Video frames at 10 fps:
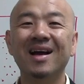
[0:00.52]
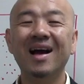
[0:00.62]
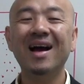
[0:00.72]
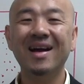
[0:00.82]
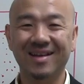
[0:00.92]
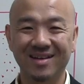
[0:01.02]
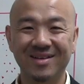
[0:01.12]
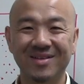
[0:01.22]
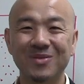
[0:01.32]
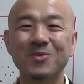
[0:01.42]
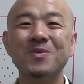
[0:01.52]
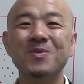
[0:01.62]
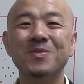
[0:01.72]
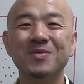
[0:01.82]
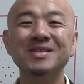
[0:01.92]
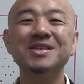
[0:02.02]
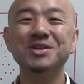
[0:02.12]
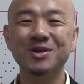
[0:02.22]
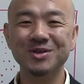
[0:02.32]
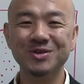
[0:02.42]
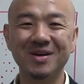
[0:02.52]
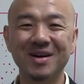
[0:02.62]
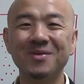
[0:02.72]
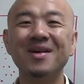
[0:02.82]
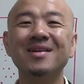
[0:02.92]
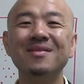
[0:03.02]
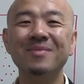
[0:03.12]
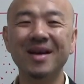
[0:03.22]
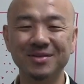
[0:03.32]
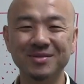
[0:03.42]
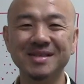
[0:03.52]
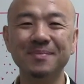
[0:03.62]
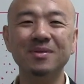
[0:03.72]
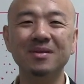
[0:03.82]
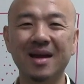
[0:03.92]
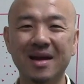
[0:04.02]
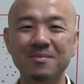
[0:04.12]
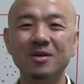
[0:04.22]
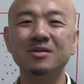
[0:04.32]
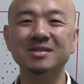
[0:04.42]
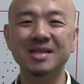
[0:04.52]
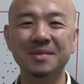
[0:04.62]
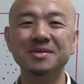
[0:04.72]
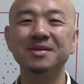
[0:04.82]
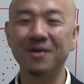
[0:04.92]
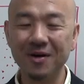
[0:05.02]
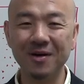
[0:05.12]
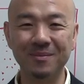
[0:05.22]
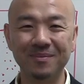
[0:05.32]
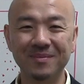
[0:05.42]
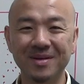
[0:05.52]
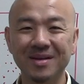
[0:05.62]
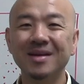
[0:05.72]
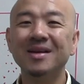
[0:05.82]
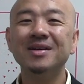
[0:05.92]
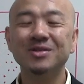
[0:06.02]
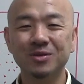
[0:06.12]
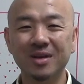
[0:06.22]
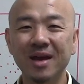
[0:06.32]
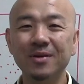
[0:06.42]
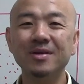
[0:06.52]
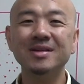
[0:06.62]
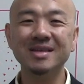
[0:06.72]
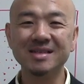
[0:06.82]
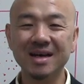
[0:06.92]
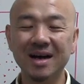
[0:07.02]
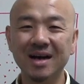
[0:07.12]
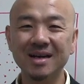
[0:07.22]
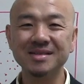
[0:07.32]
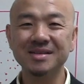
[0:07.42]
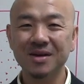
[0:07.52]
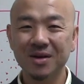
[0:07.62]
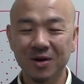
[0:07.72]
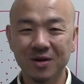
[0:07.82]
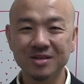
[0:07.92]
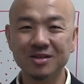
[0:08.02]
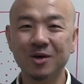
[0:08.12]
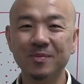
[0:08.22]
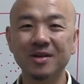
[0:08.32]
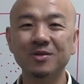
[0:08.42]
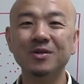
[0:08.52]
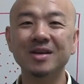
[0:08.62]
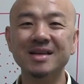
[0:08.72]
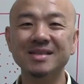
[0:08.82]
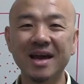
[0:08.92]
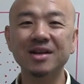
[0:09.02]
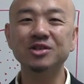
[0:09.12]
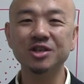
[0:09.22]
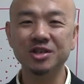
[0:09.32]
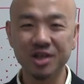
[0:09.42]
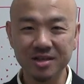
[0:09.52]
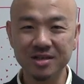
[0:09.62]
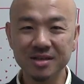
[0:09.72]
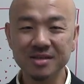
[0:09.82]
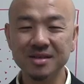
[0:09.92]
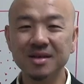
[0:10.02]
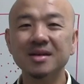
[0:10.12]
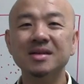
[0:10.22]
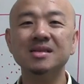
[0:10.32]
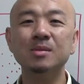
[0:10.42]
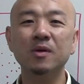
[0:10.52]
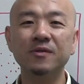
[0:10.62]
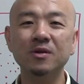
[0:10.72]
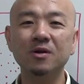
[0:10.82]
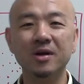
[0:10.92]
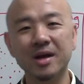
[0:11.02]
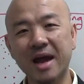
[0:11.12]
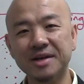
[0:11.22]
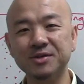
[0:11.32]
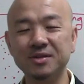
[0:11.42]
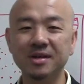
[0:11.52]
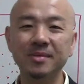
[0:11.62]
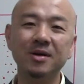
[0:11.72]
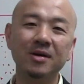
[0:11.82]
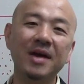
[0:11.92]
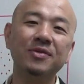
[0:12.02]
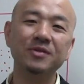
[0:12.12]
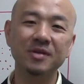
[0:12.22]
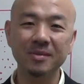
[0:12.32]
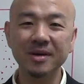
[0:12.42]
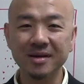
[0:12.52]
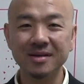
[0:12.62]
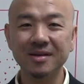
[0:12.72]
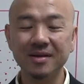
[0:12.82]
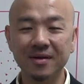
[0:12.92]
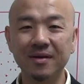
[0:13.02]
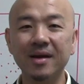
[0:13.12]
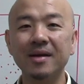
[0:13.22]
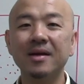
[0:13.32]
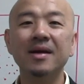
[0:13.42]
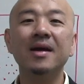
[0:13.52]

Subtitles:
Hi, this is Sean Chua. Welcome back to simplecamconcepts.com. Today we're going to discuss on the topic known as energy changes. Some of you call it exothermic or endothermic, right?